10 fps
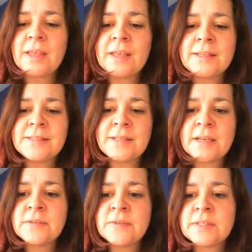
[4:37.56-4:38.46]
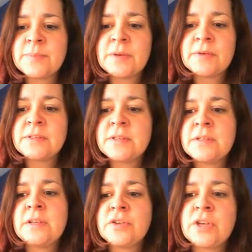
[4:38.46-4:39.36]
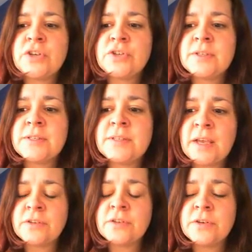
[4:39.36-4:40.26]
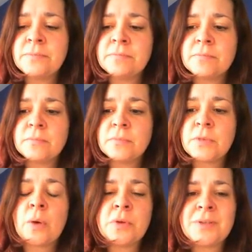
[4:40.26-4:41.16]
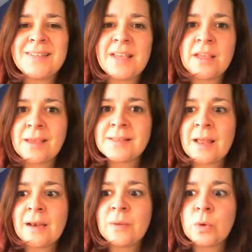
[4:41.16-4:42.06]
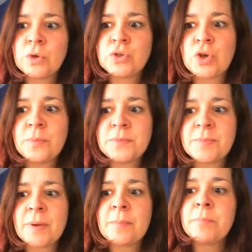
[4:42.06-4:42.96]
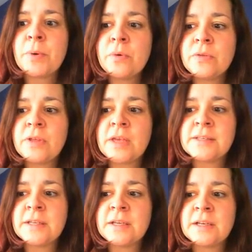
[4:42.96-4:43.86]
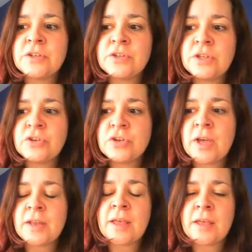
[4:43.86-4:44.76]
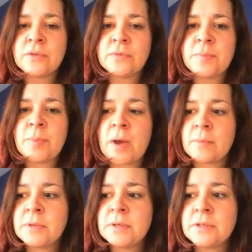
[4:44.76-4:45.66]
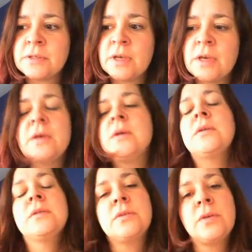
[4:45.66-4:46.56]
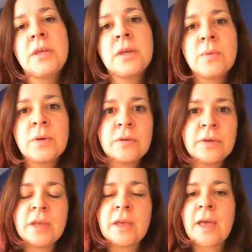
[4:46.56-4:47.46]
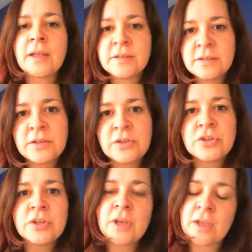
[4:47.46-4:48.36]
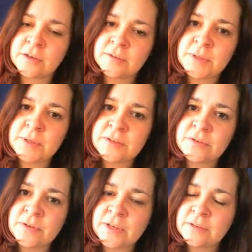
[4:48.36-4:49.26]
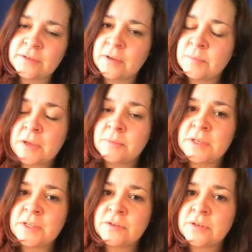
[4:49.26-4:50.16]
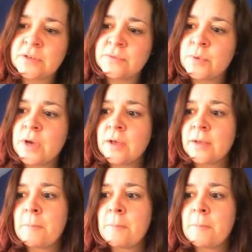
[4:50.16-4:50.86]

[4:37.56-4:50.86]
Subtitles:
extensive experience in the education sector. Now, I'm not saying exactly what jobs, but both as an English teacher and head of department. So here we're looking at teaching and administrative work.